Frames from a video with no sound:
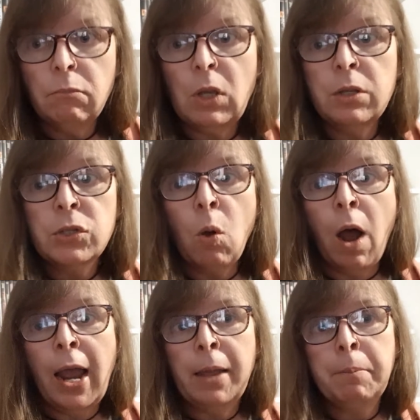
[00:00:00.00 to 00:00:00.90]
so
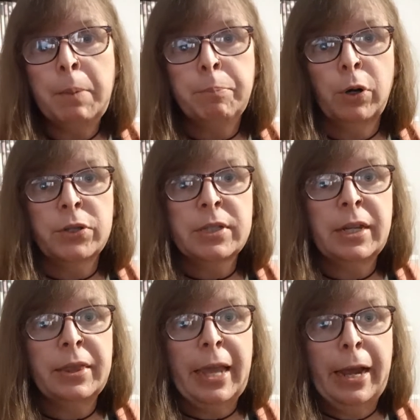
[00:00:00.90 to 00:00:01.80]
I am a person
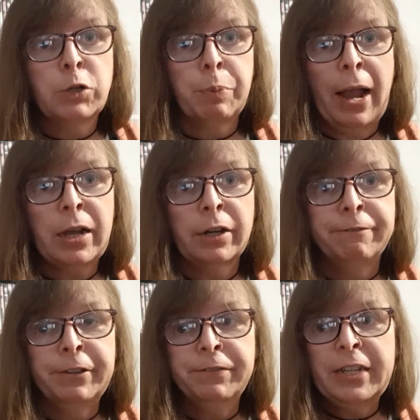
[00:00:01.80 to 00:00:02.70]
in the age bracket
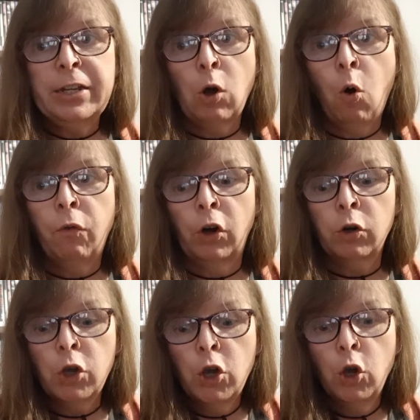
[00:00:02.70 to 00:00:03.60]
of 50 and
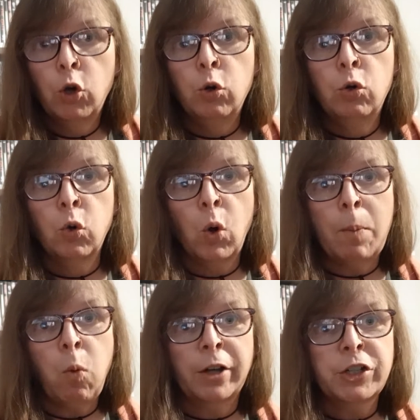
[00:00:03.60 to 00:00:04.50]
over who grew
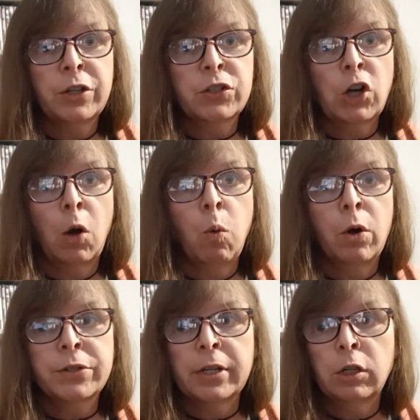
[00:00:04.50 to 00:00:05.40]
up watching Star
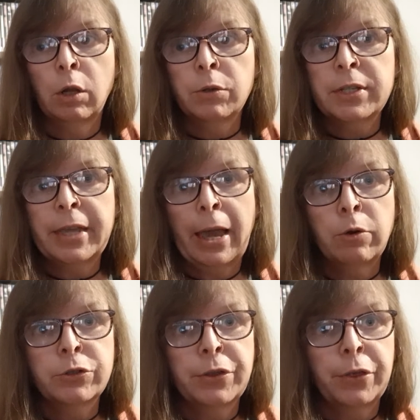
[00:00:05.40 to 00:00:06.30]
Wars and Close
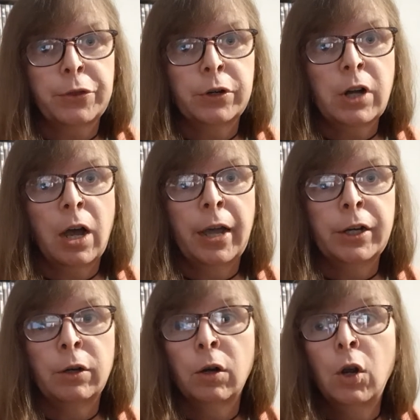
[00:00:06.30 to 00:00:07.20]
Encounters of the Third
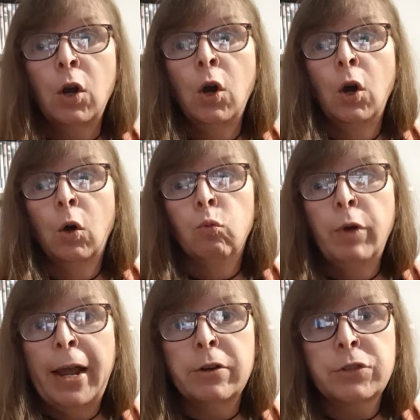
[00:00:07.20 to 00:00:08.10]
Kind and
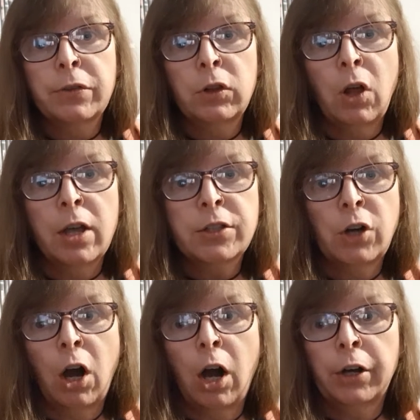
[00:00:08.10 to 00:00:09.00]
Raiders of the Lost
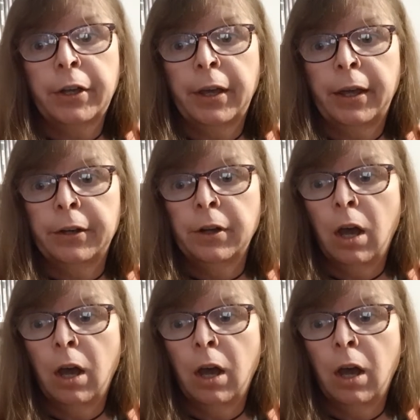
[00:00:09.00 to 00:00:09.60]
Ark and